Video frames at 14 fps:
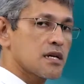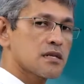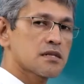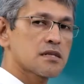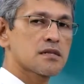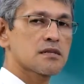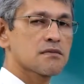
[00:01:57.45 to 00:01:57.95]

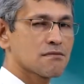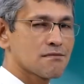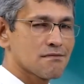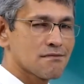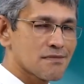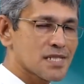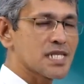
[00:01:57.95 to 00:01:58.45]
is
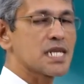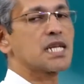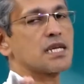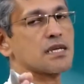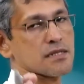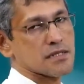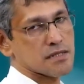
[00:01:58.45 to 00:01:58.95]

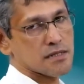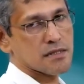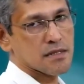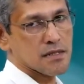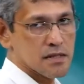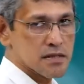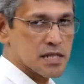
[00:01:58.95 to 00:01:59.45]
tedious,
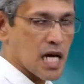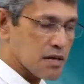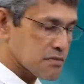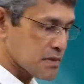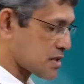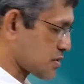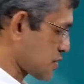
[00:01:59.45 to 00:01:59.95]

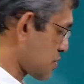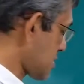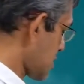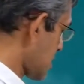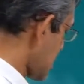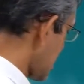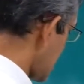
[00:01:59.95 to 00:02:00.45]
time consuming.
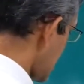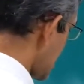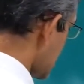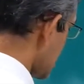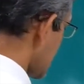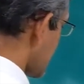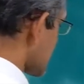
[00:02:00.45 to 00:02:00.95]

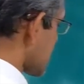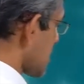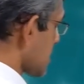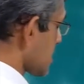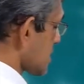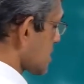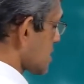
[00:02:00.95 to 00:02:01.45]
So what's the
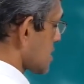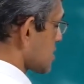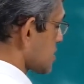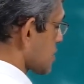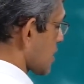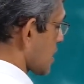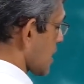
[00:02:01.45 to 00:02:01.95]
method?
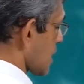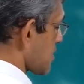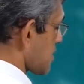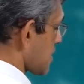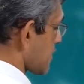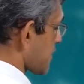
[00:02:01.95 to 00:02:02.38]
Total number of